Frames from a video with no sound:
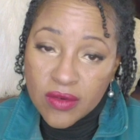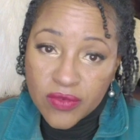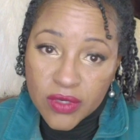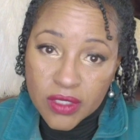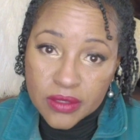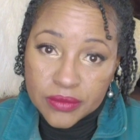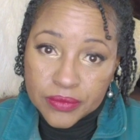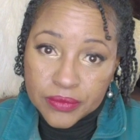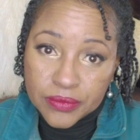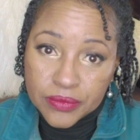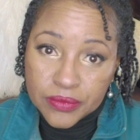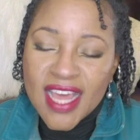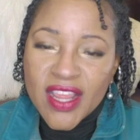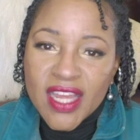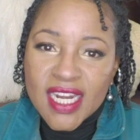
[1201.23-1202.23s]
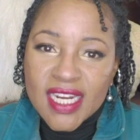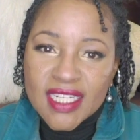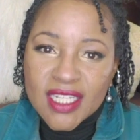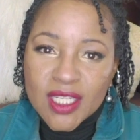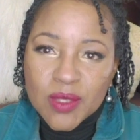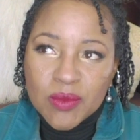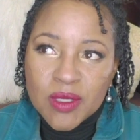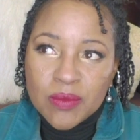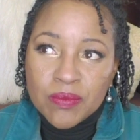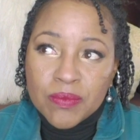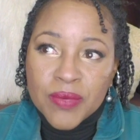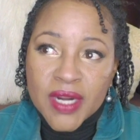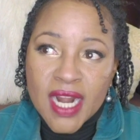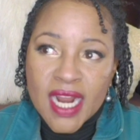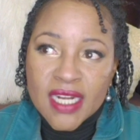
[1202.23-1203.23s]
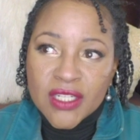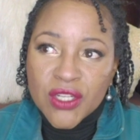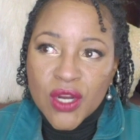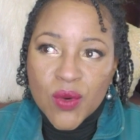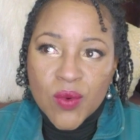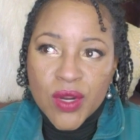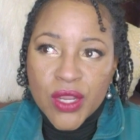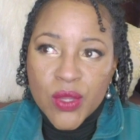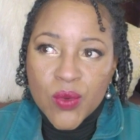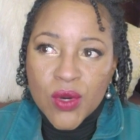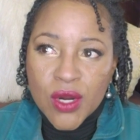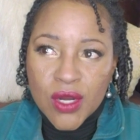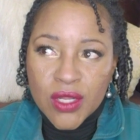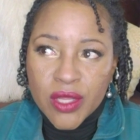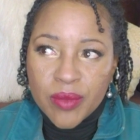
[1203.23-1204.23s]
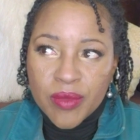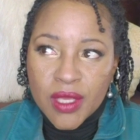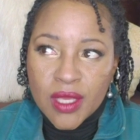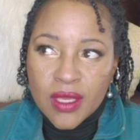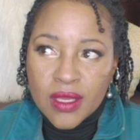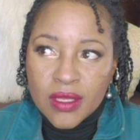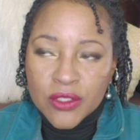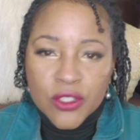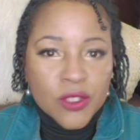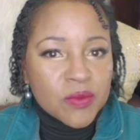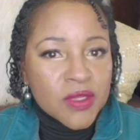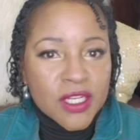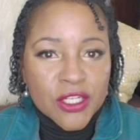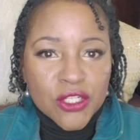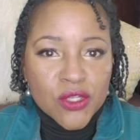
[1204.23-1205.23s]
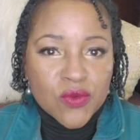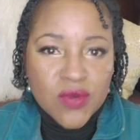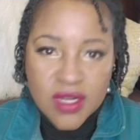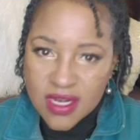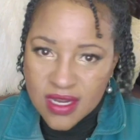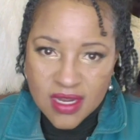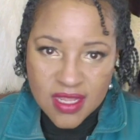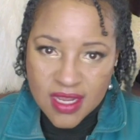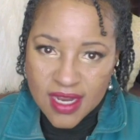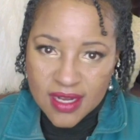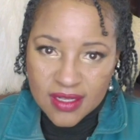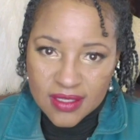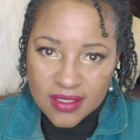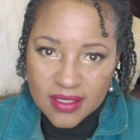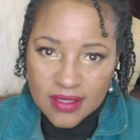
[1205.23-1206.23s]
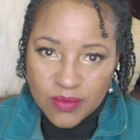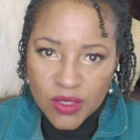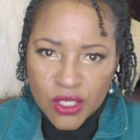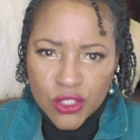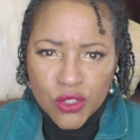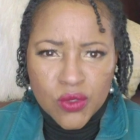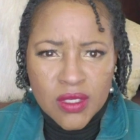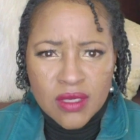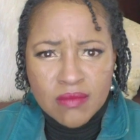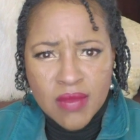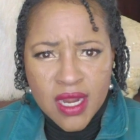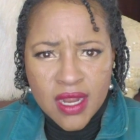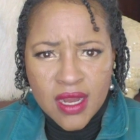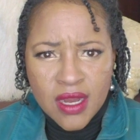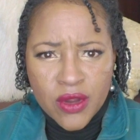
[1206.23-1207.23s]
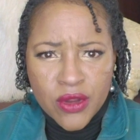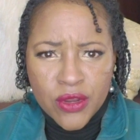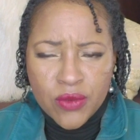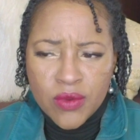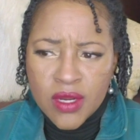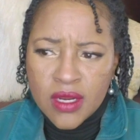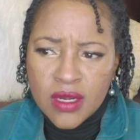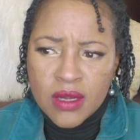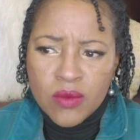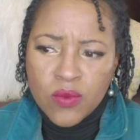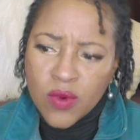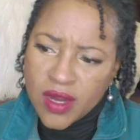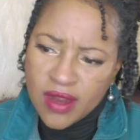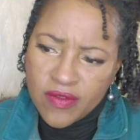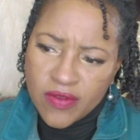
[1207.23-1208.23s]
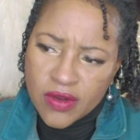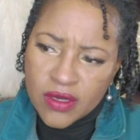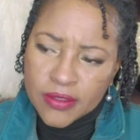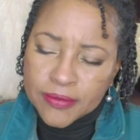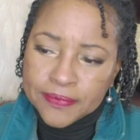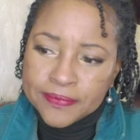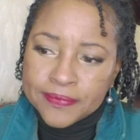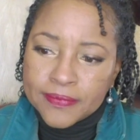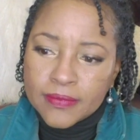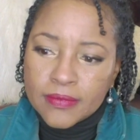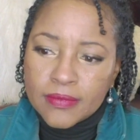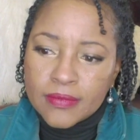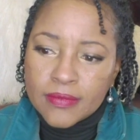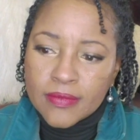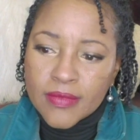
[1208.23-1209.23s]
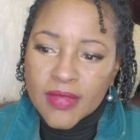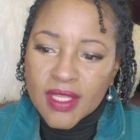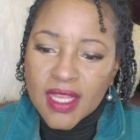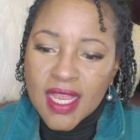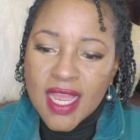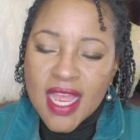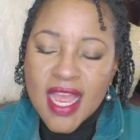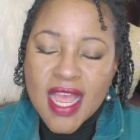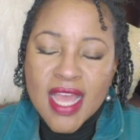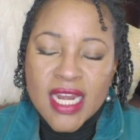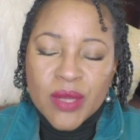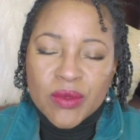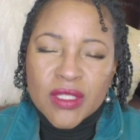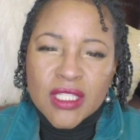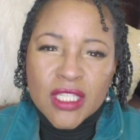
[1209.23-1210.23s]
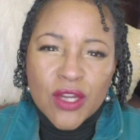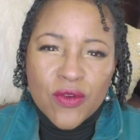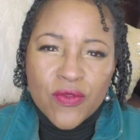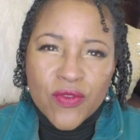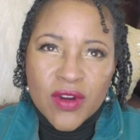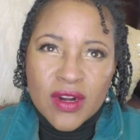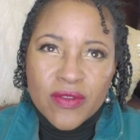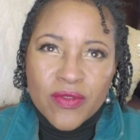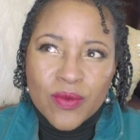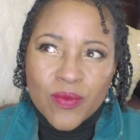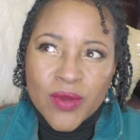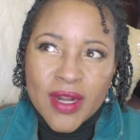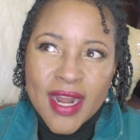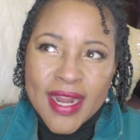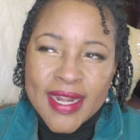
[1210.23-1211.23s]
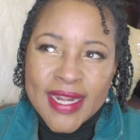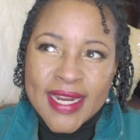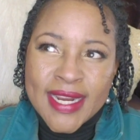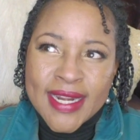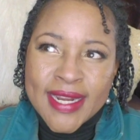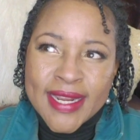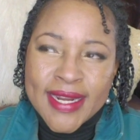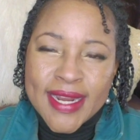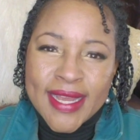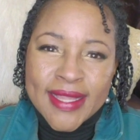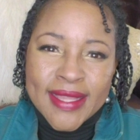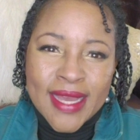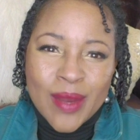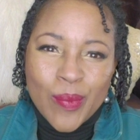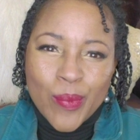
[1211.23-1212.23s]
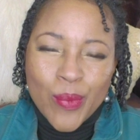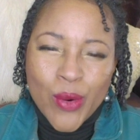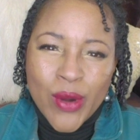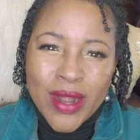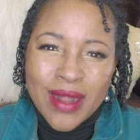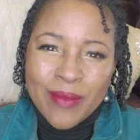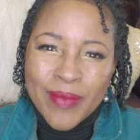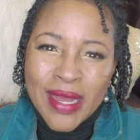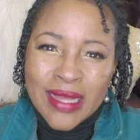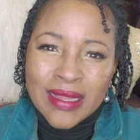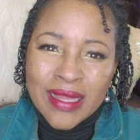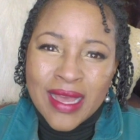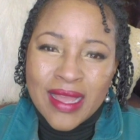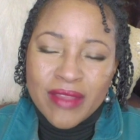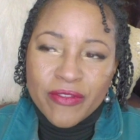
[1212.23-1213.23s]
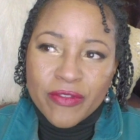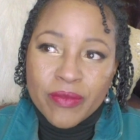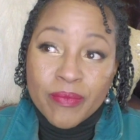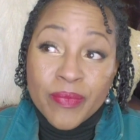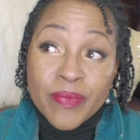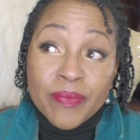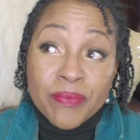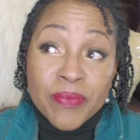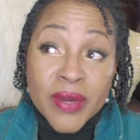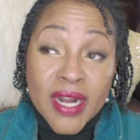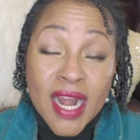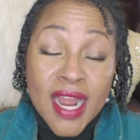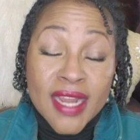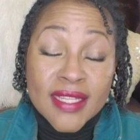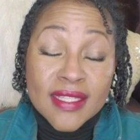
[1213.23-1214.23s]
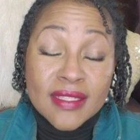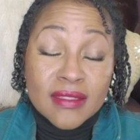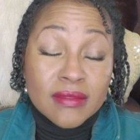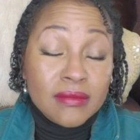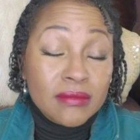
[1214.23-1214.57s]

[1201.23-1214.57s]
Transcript: over. And then he tells me, but I don't want you calling me just because you need things, because you need money or you need whatever. And it was so far from what I needed at that point in my life. But I